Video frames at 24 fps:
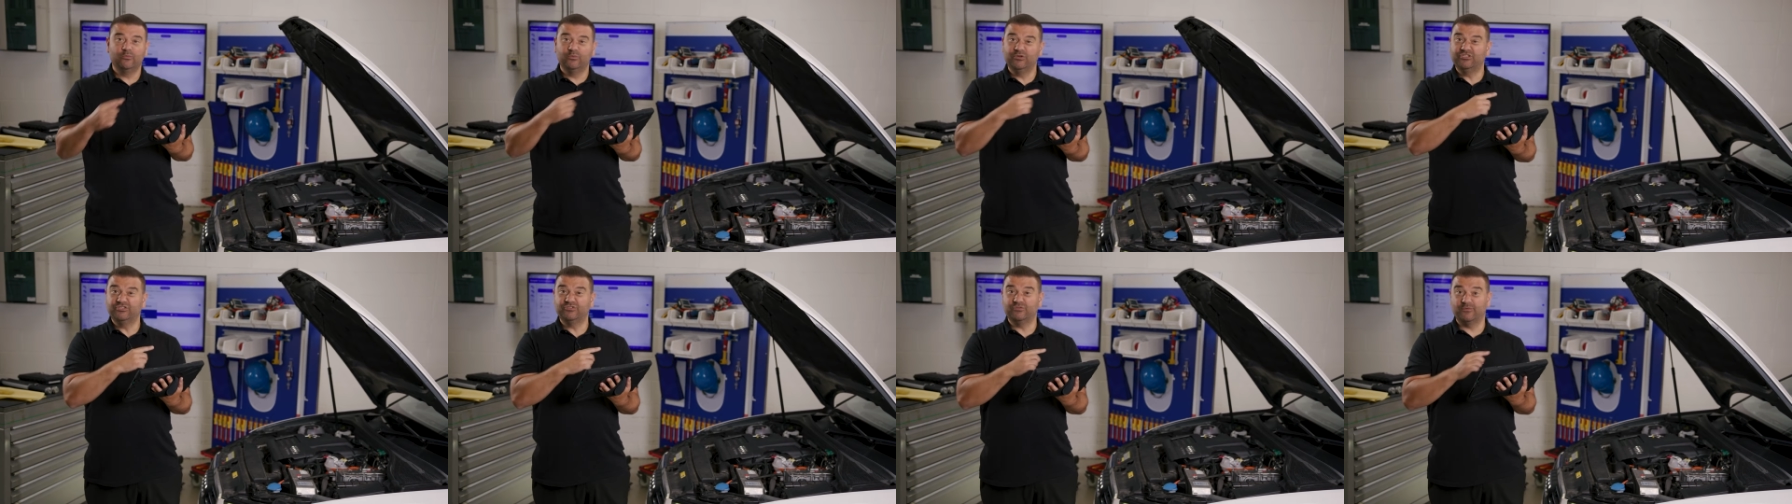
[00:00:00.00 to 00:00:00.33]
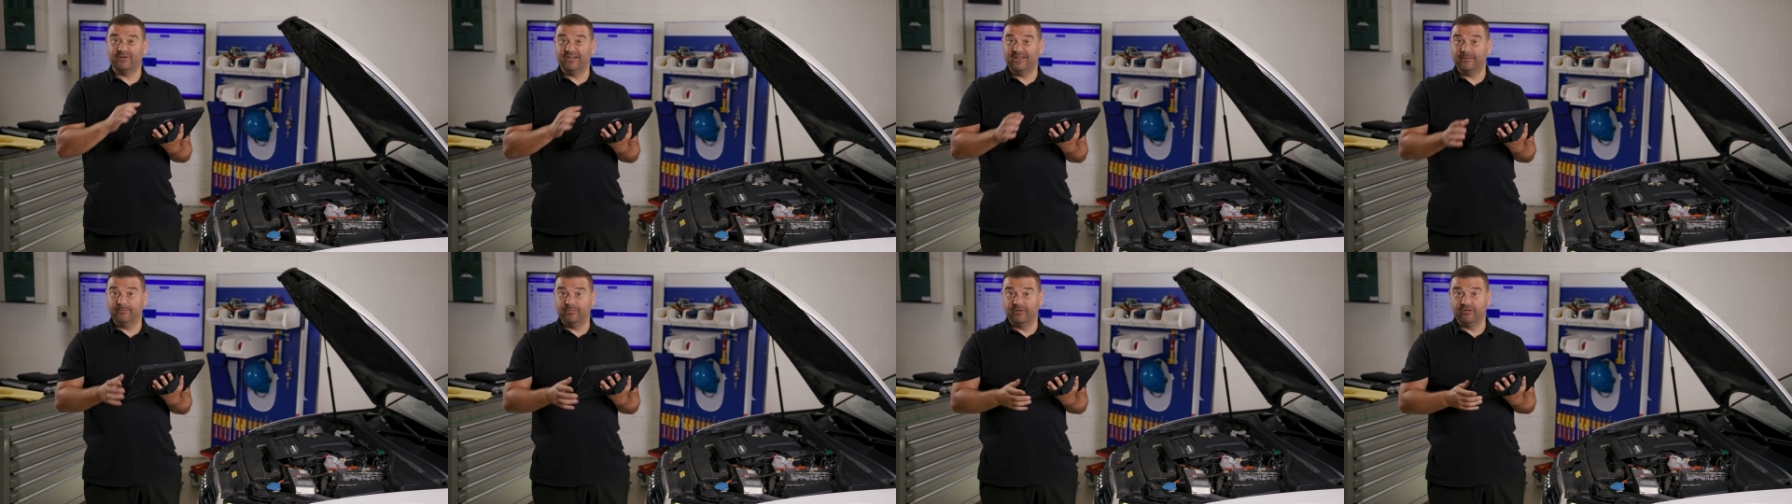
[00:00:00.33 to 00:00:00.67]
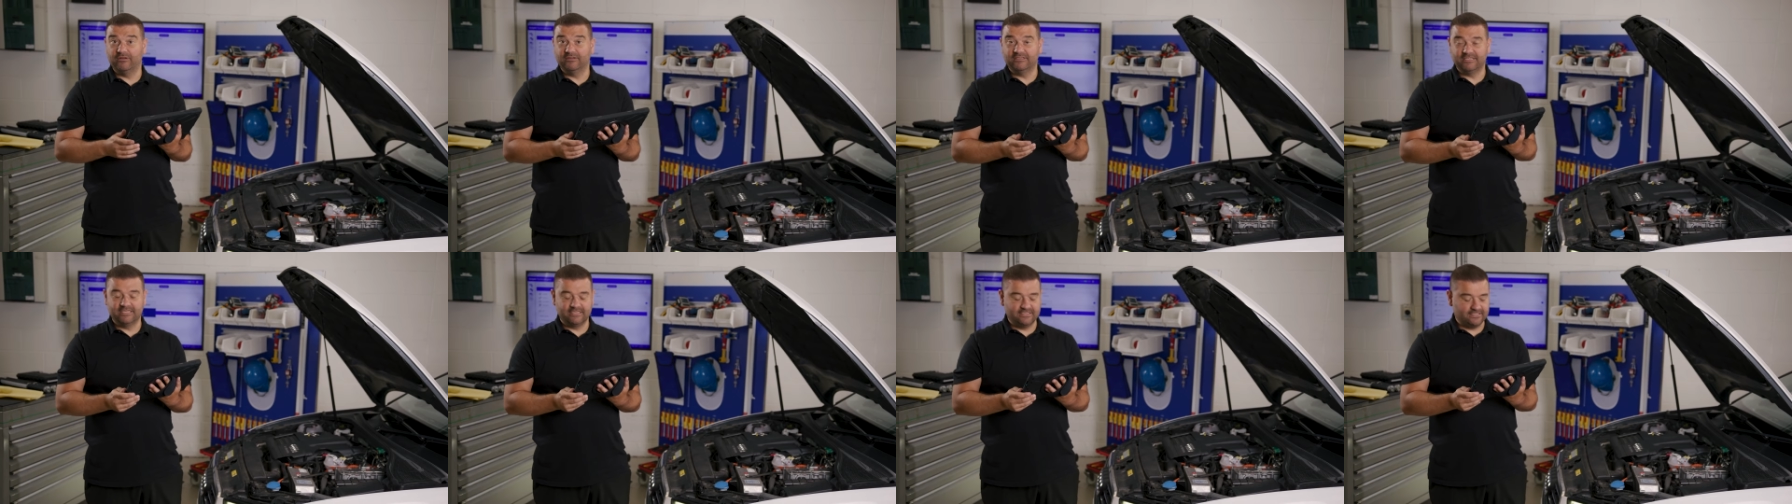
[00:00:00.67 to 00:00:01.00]
which is already
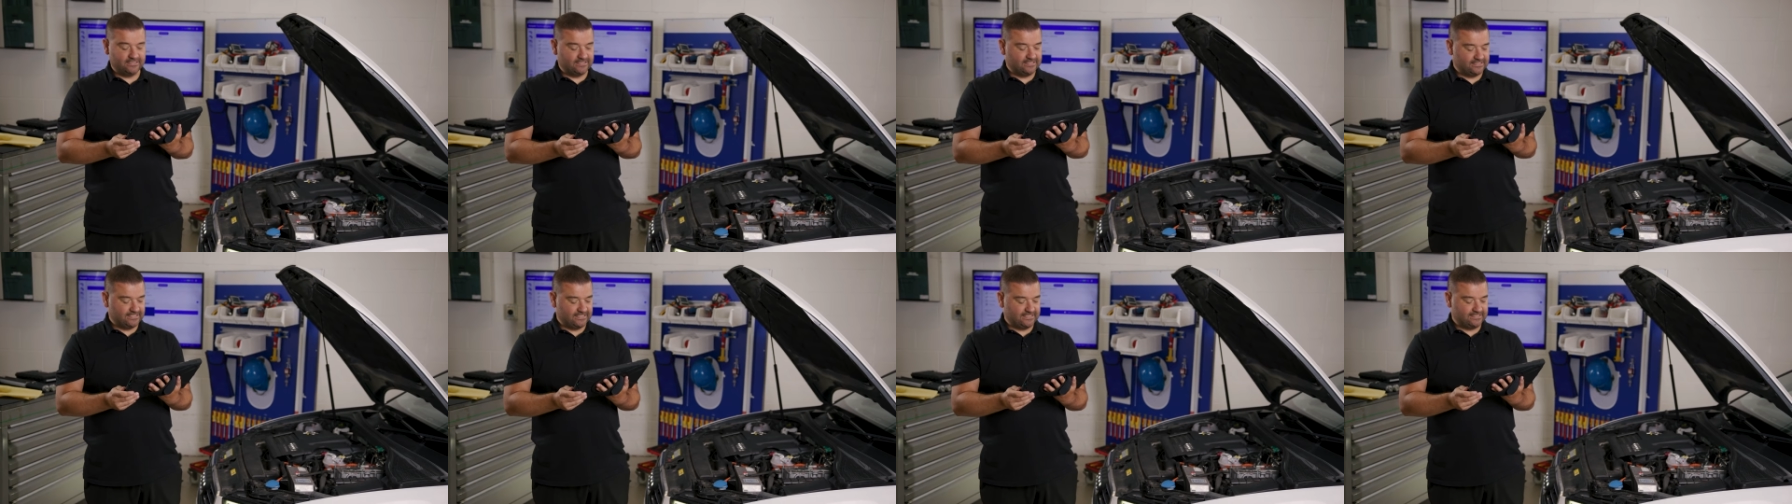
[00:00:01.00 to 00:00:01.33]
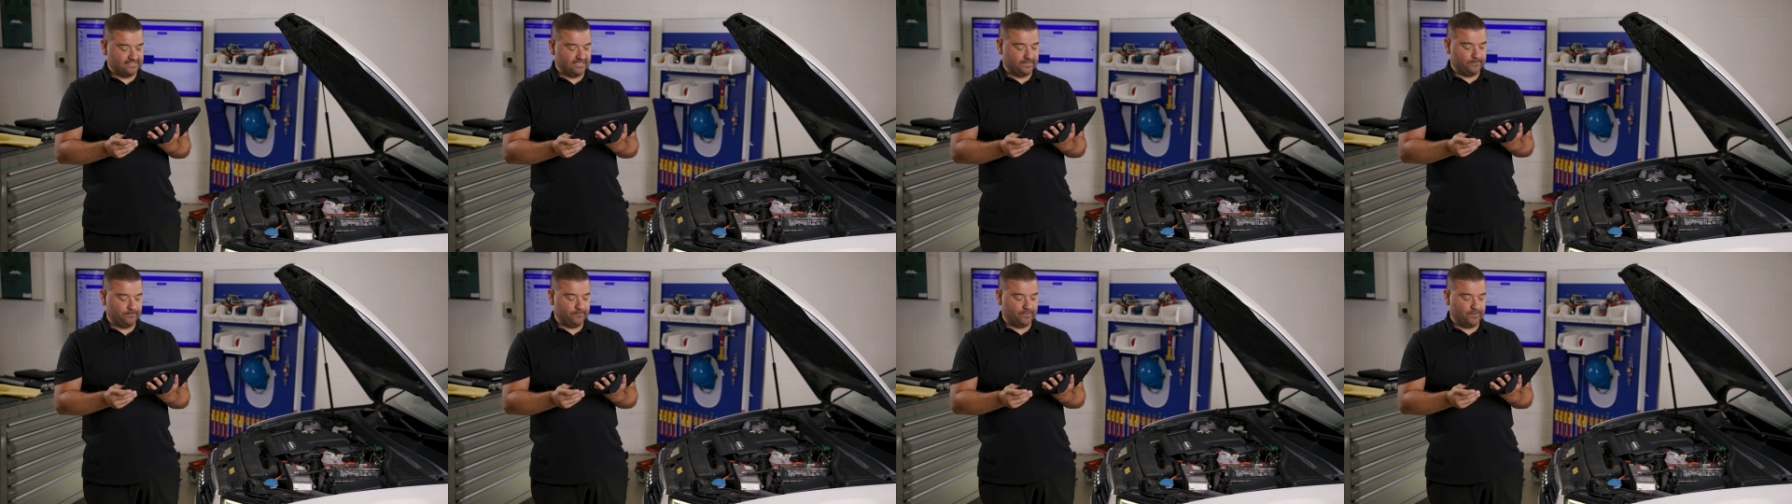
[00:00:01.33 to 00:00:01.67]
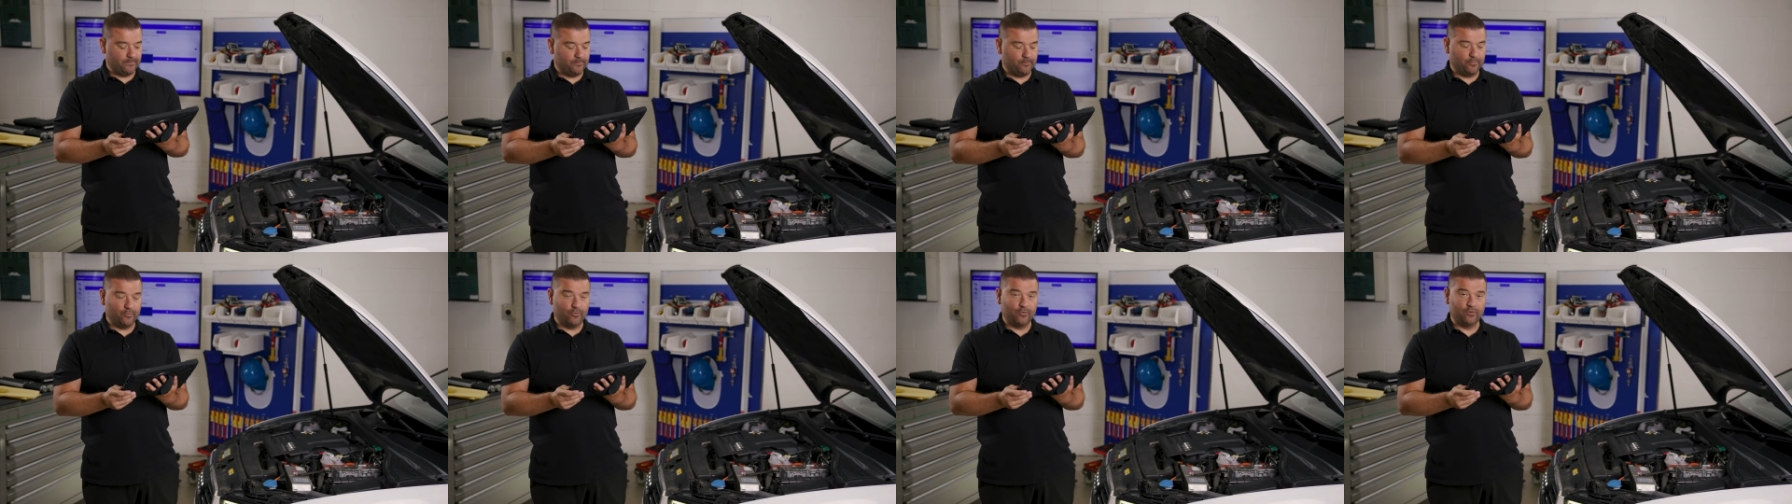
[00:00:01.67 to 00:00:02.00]
plugged into the
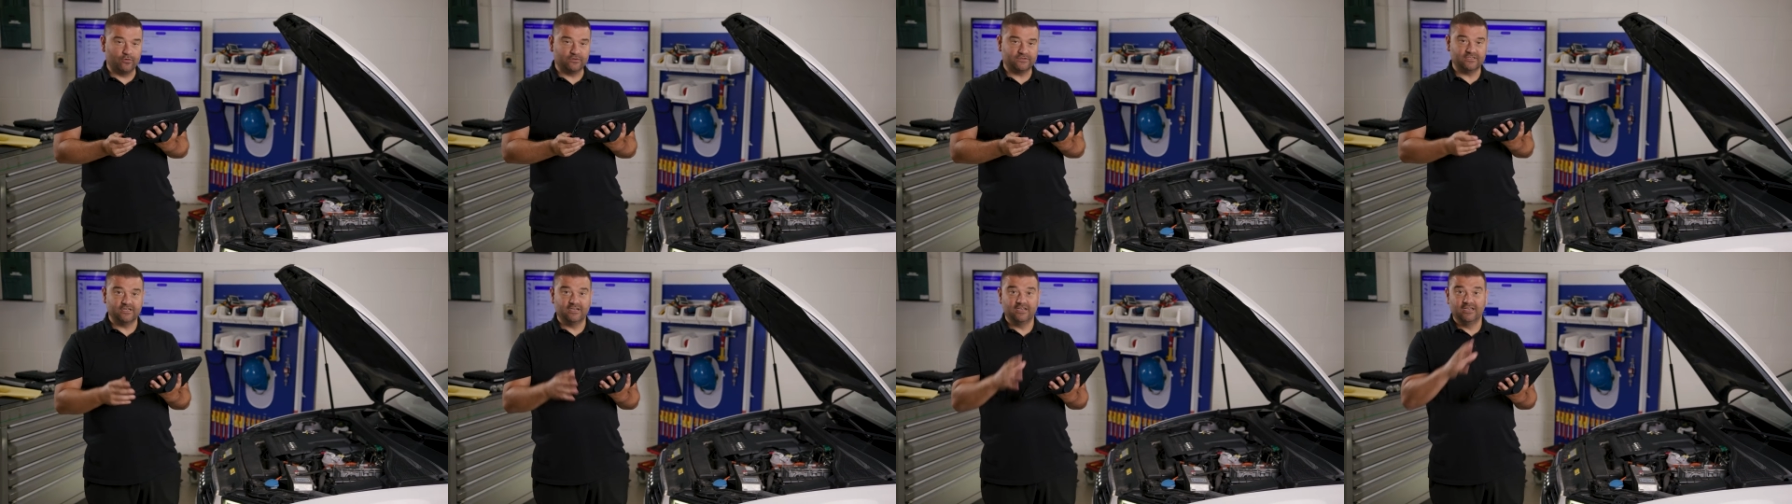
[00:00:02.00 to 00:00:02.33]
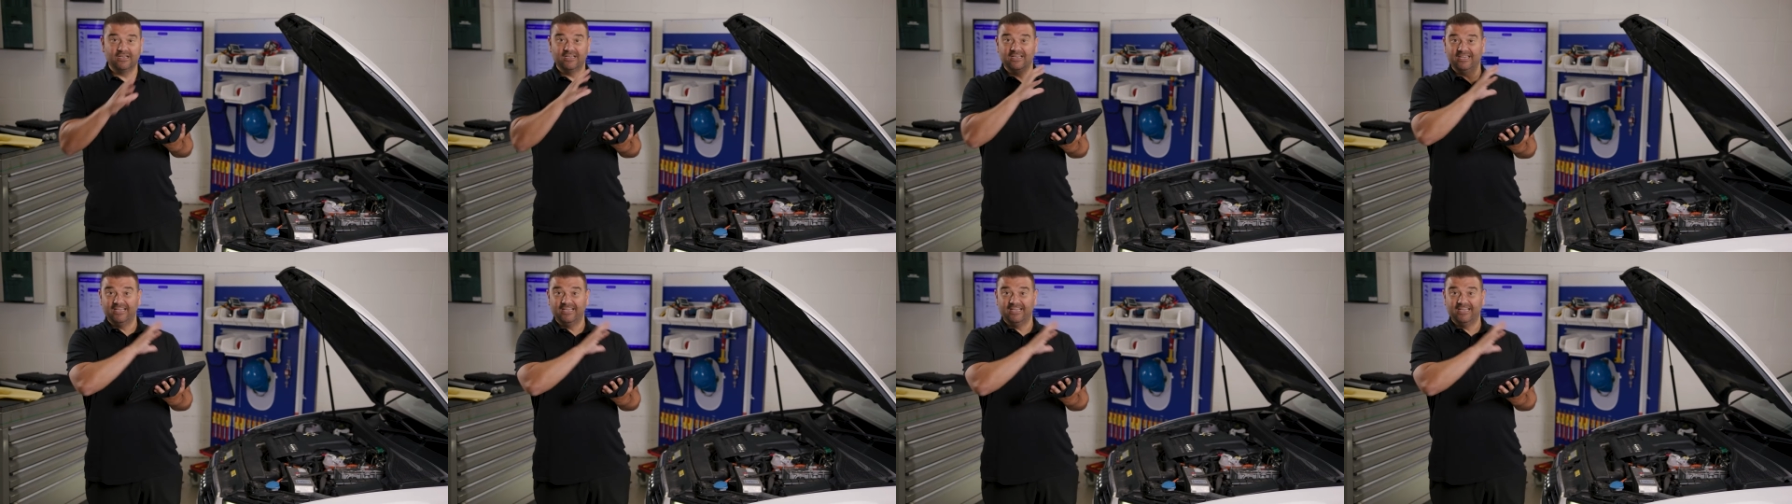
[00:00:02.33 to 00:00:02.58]
16-pin port.